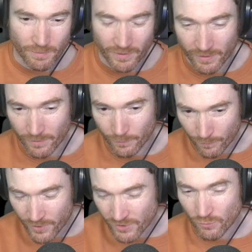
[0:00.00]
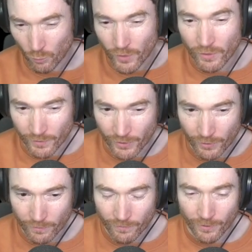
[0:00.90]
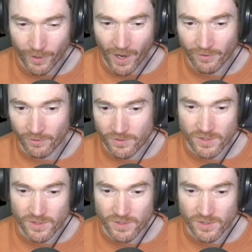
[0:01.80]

but they're just really good for casters.